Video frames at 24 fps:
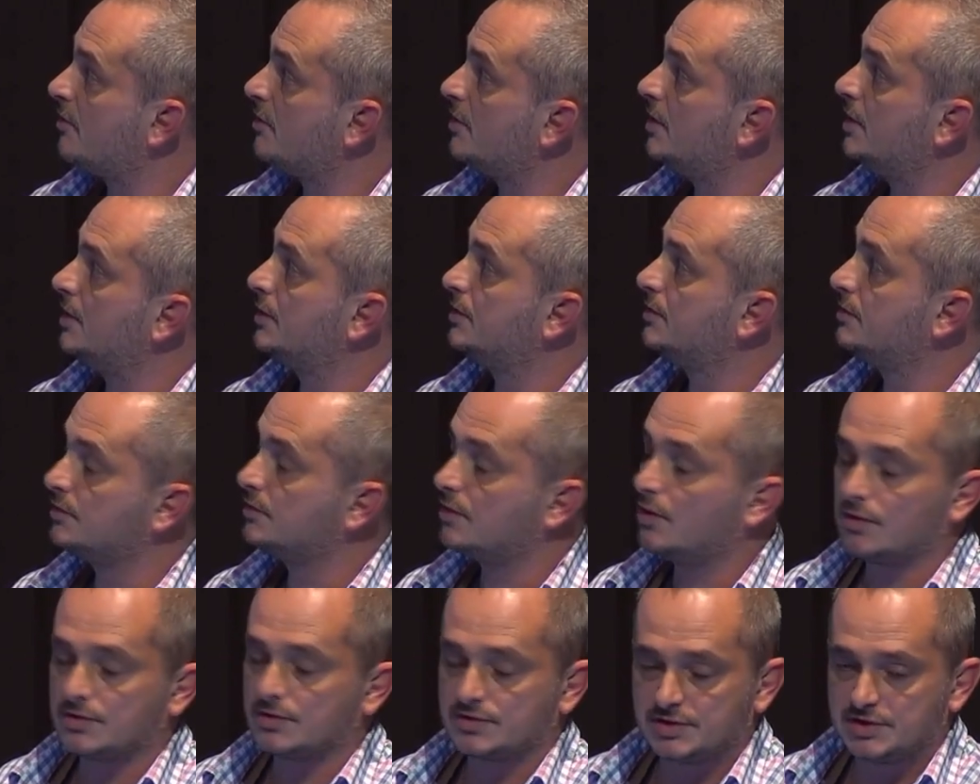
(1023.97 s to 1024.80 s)
and
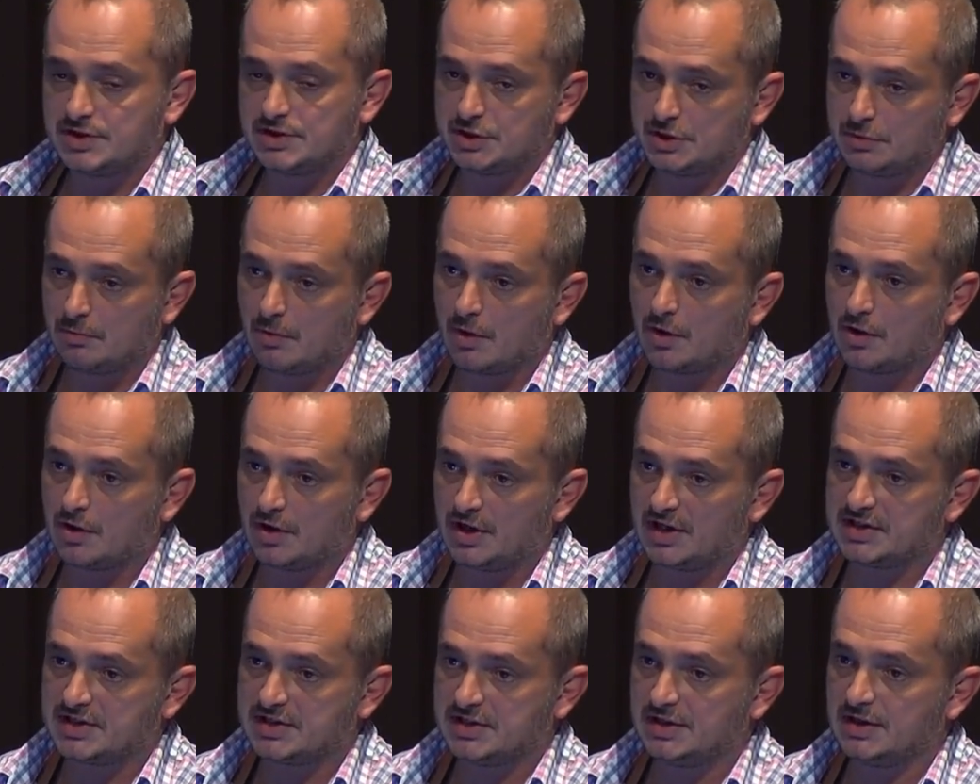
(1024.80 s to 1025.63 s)
all the tissue were
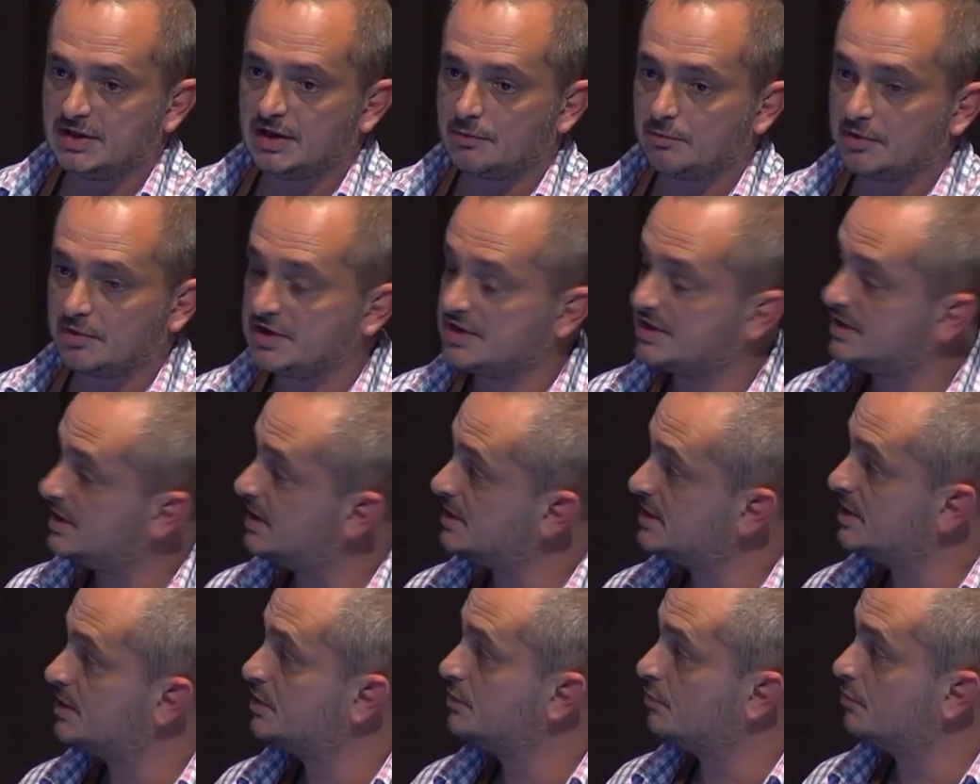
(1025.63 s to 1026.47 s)
collected, and we
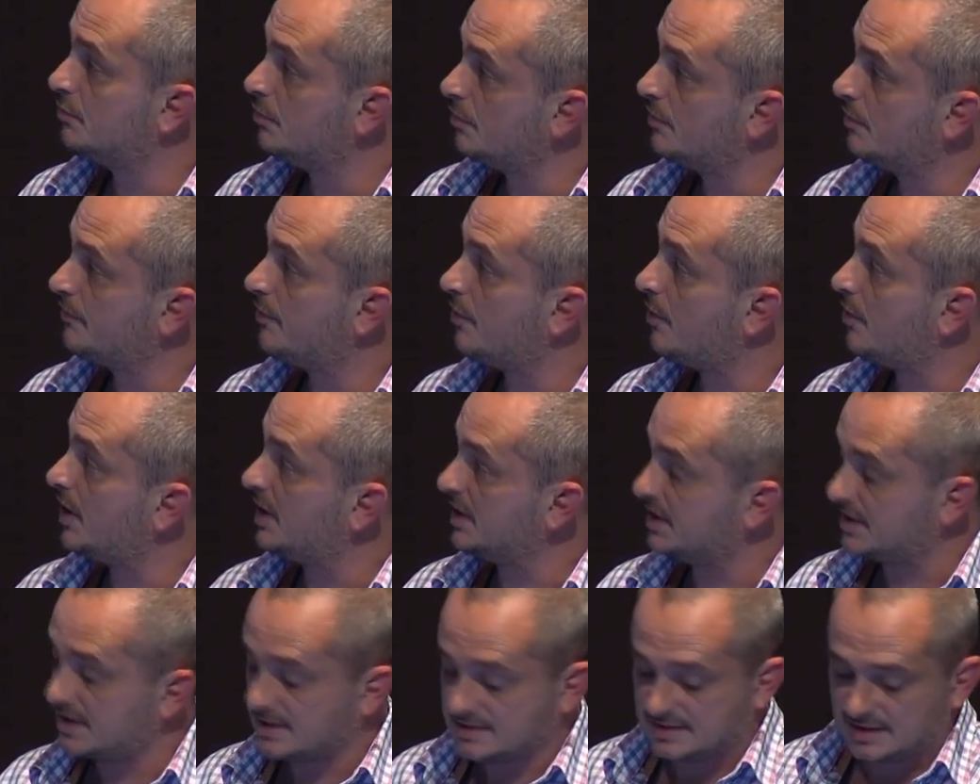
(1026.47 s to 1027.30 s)
decided to look for
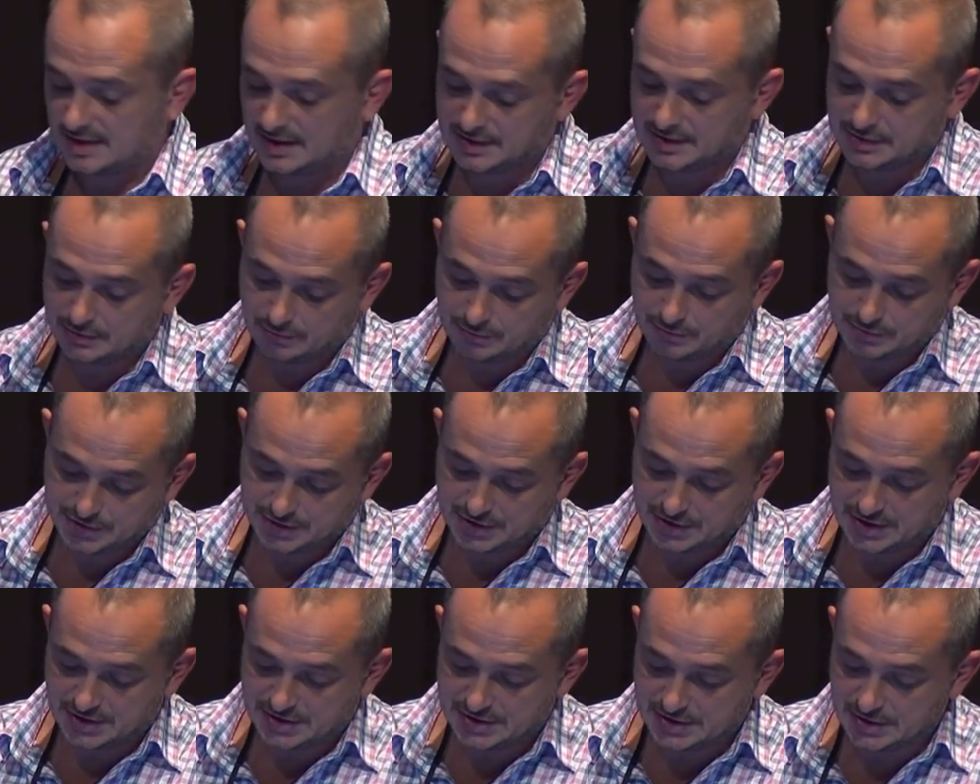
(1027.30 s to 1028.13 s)
NK cell
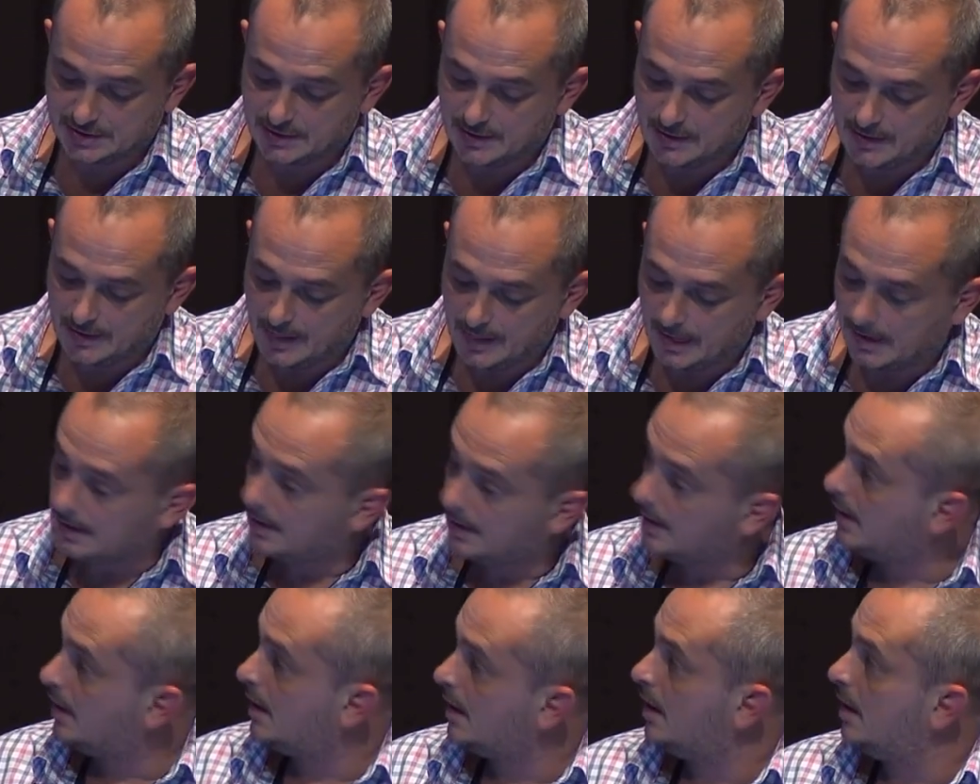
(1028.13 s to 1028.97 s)
heterogeneity.
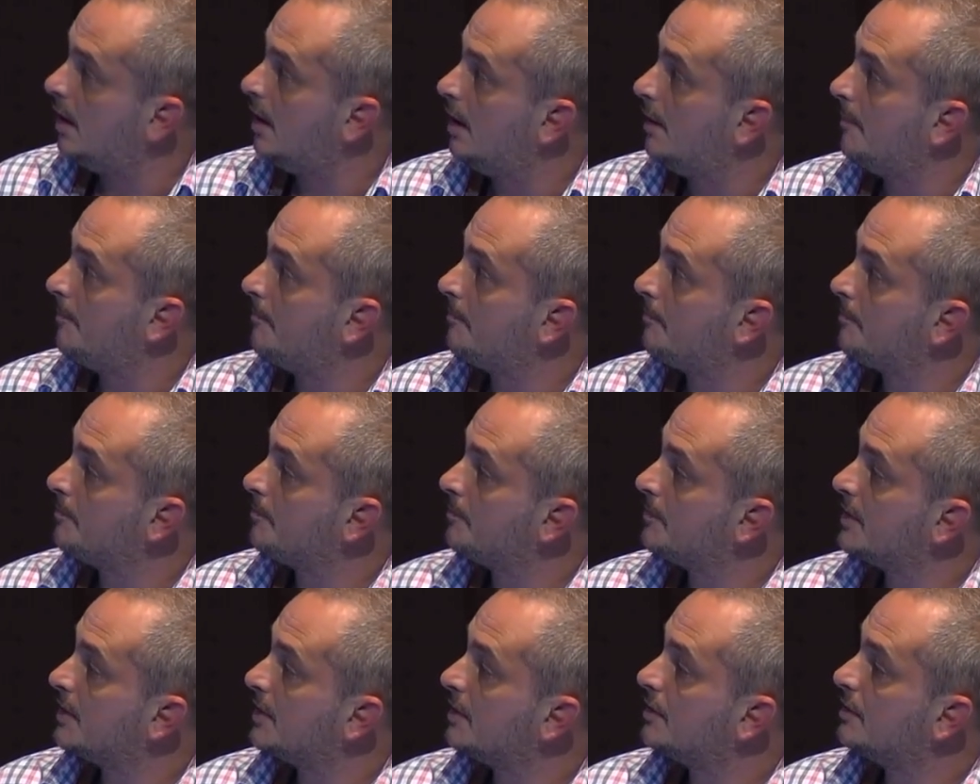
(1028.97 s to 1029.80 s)

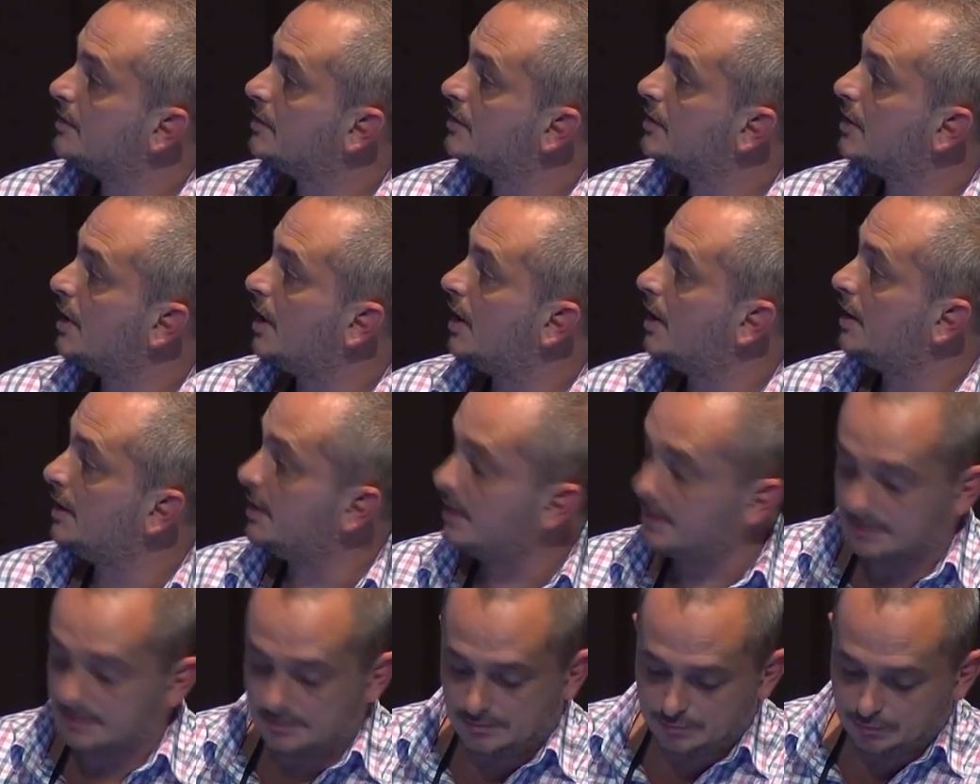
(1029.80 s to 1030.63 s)
I
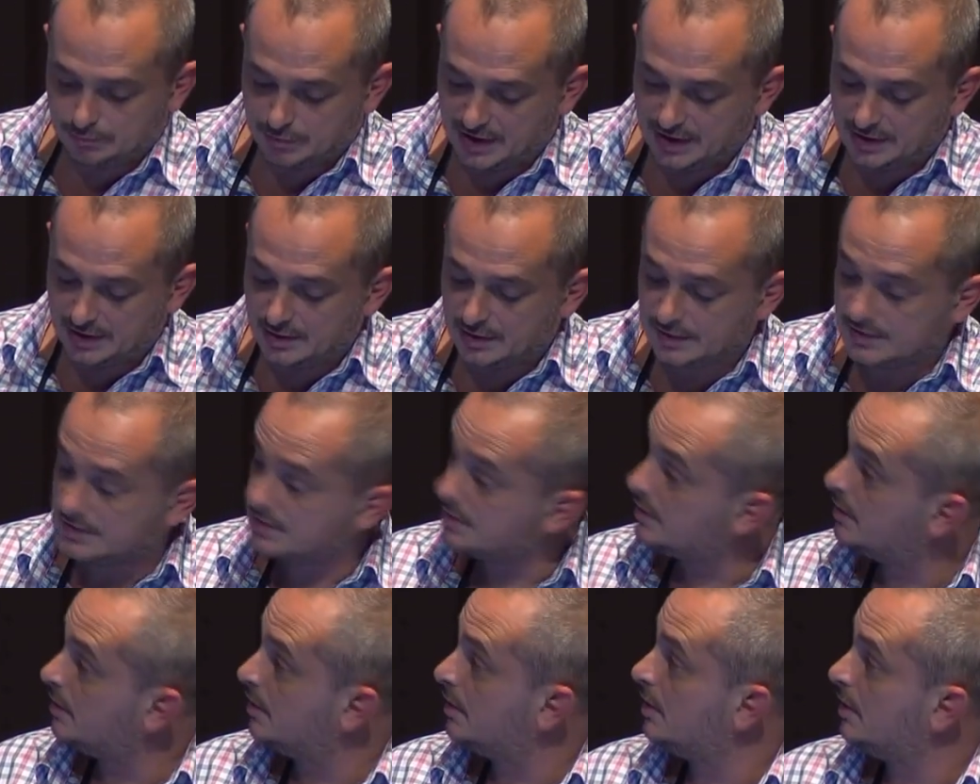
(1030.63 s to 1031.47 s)
will not
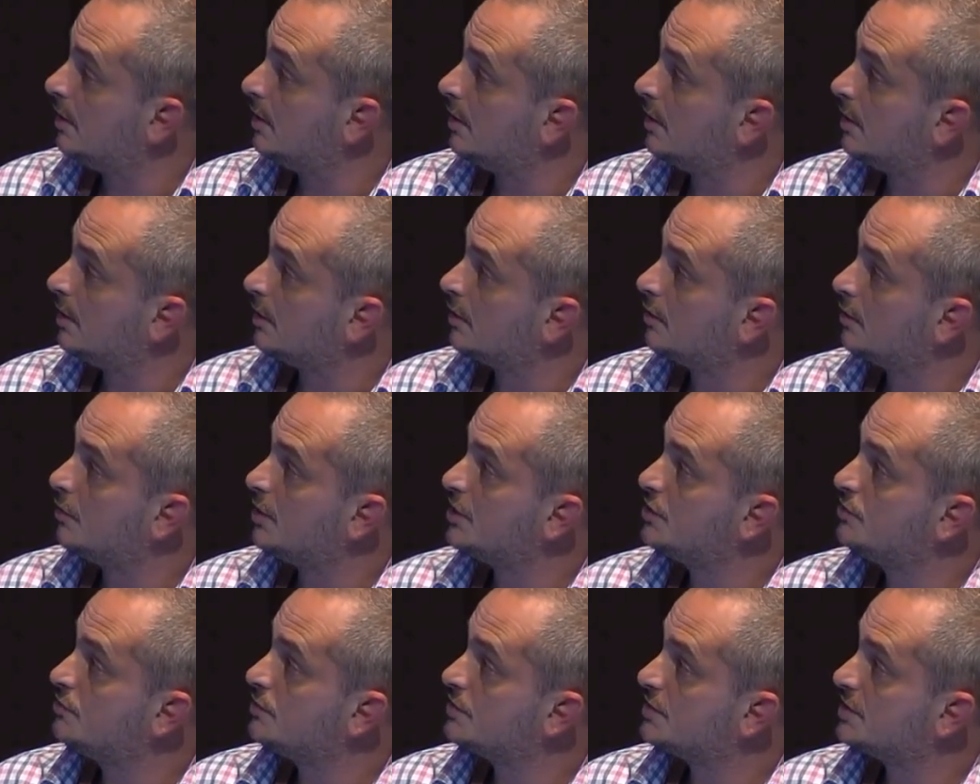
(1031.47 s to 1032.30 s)
go
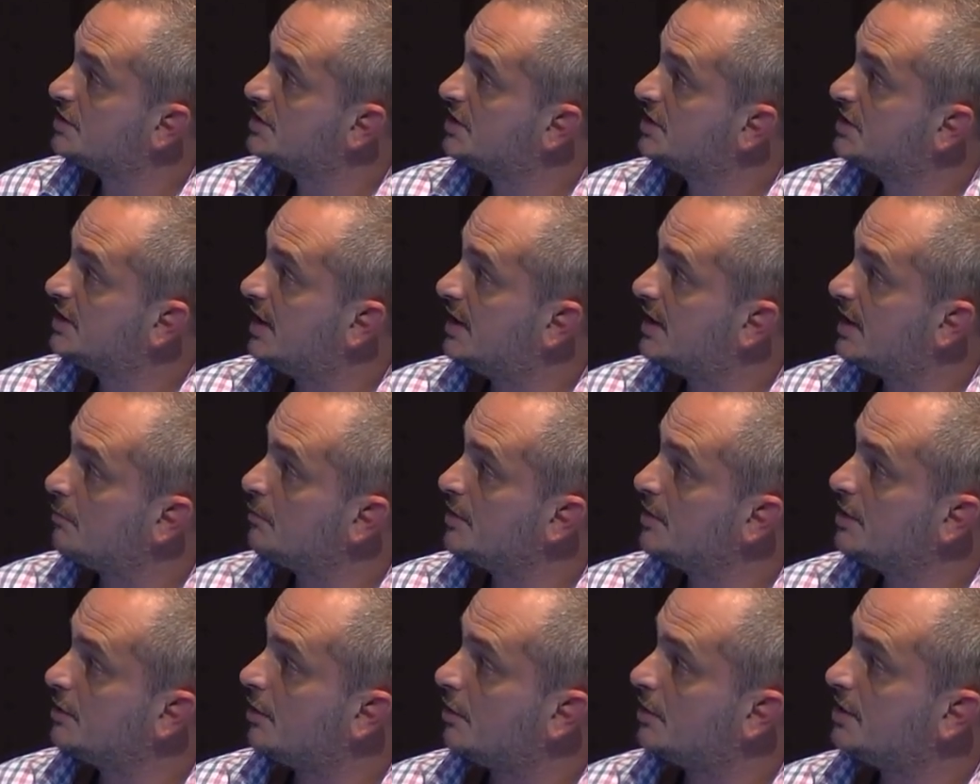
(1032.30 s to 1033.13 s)
into the detail. I
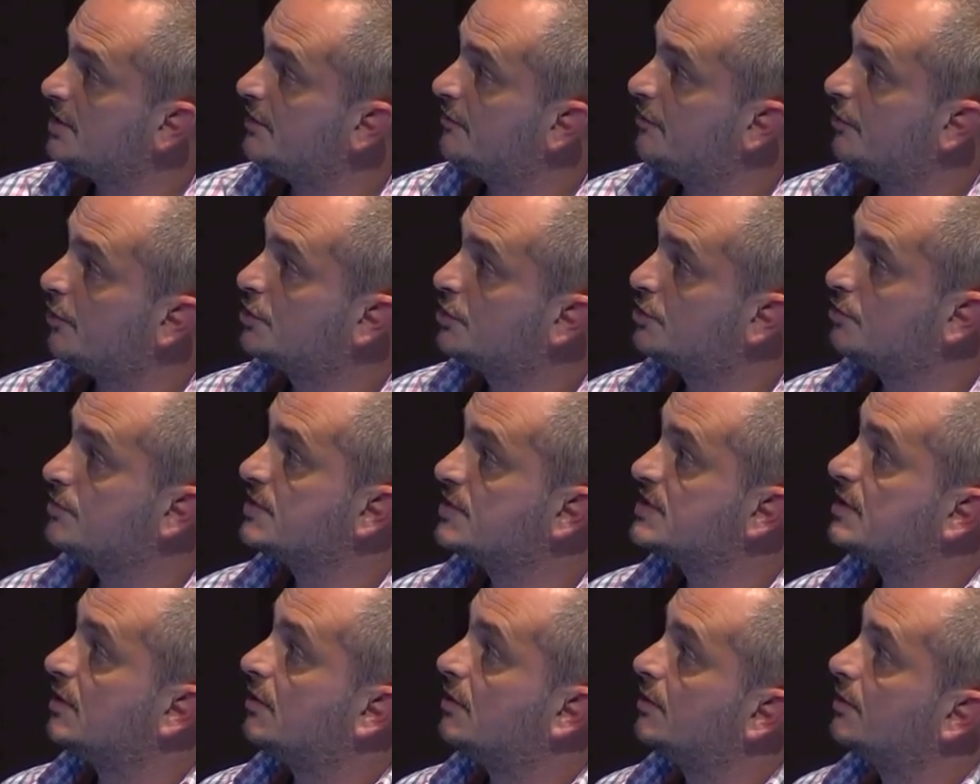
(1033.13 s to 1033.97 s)
will only focus
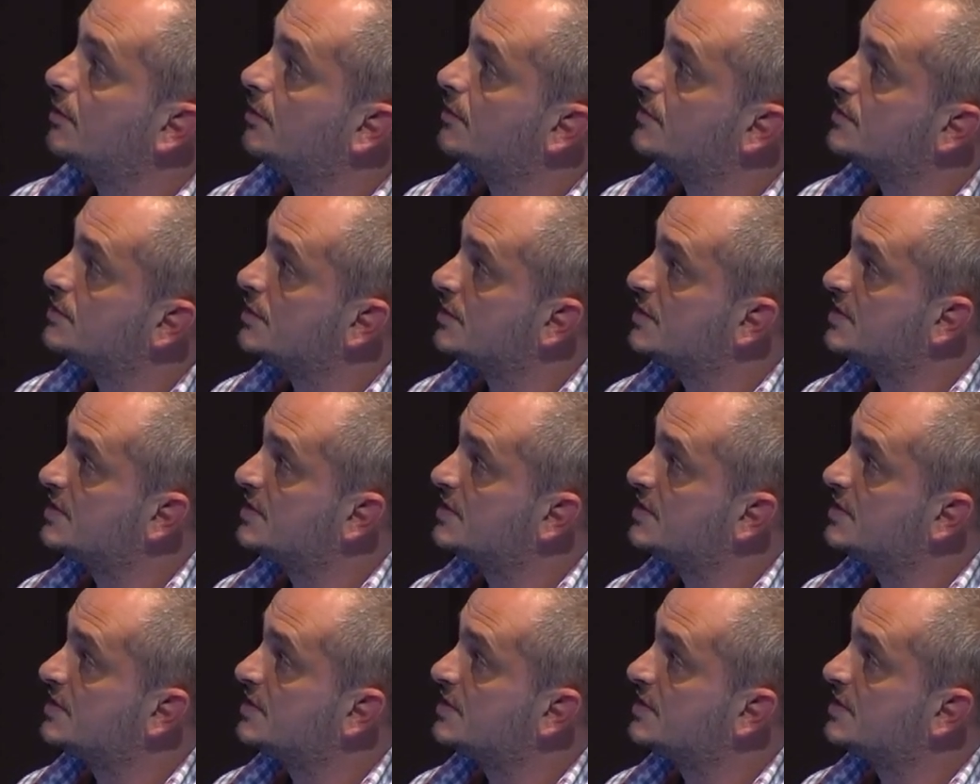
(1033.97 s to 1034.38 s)
on the